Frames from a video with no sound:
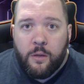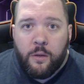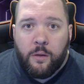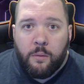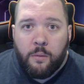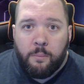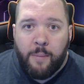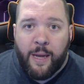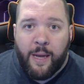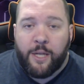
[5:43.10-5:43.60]

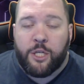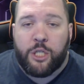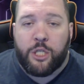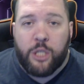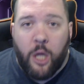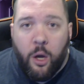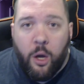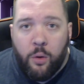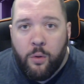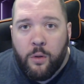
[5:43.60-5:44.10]
made a
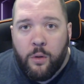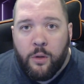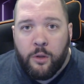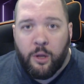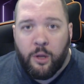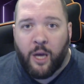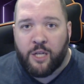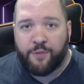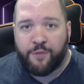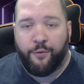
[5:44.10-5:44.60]
slow,
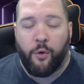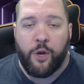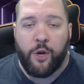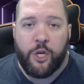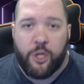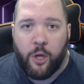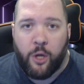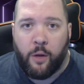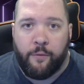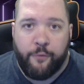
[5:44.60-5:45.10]
lost
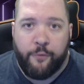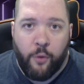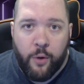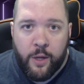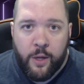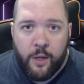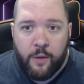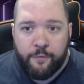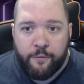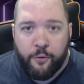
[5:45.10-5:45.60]

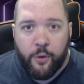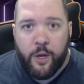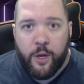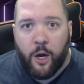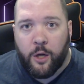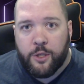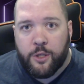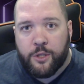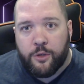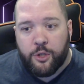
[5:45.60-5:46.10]
40
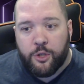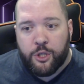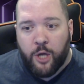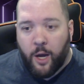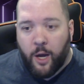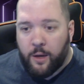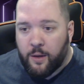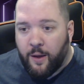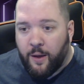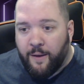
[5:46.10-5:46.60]
yards to their
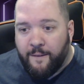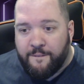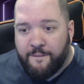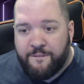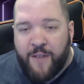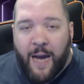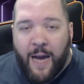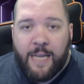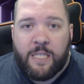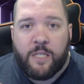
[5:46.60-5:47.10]
shot,
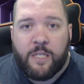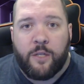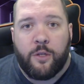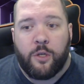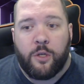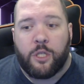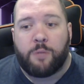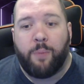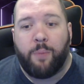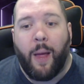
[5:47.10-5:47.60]
fasted
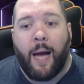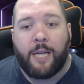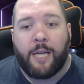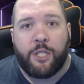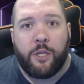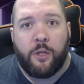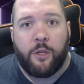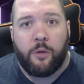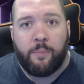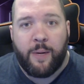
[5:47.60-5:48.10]
their splash a
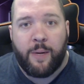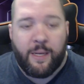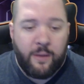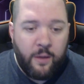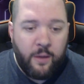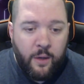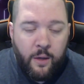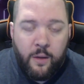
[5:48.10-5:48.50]
little bit,